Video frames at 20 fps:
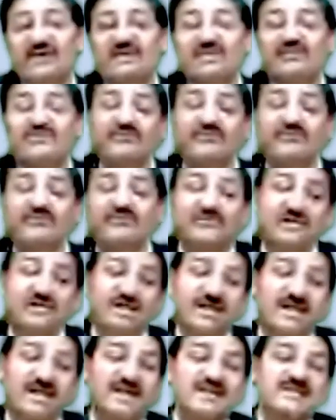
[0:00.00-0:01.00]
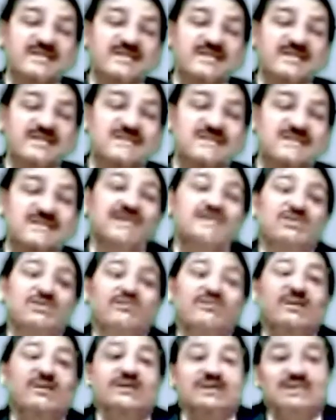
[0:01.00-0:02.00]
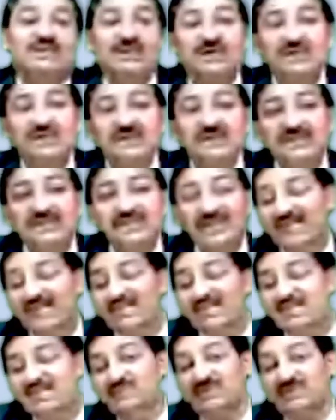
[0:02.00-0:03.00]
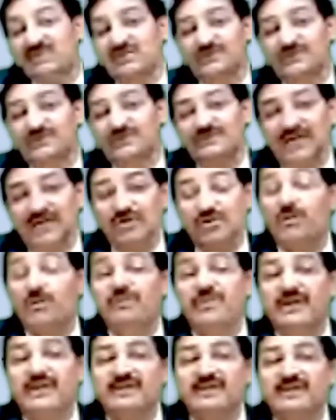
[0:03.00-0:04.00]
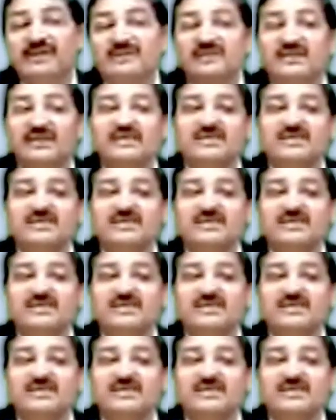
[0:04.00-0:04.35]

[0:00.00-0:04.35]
the tangible component in the case of tangible differentiation.